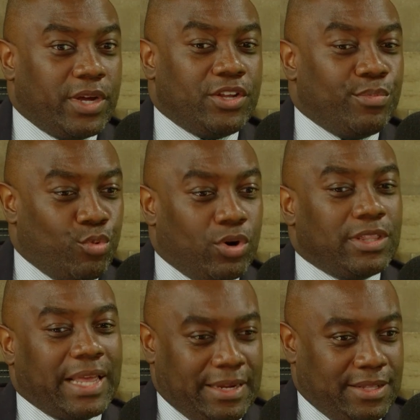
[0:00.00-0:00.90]
and you're more
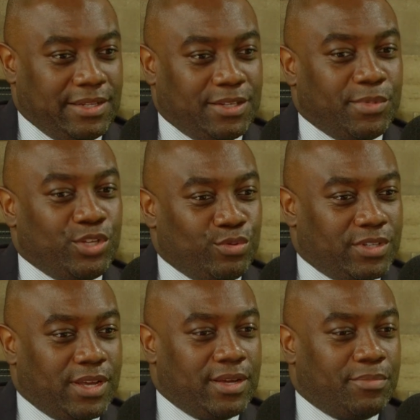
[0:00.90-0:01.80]
likely to be
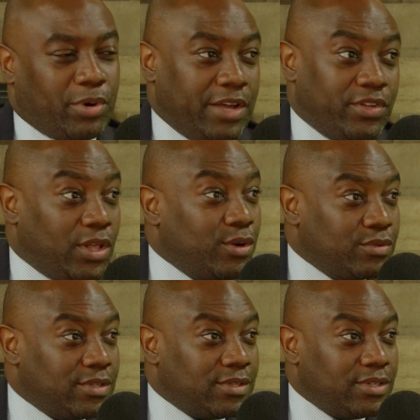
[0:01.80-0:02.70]
using private
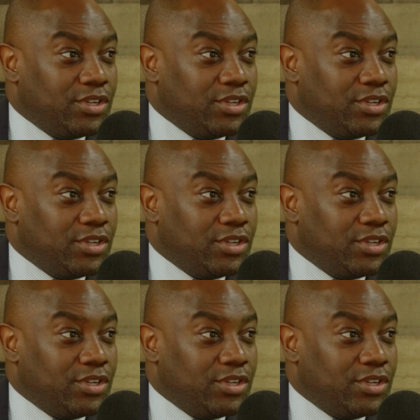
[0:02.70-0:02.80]
loans,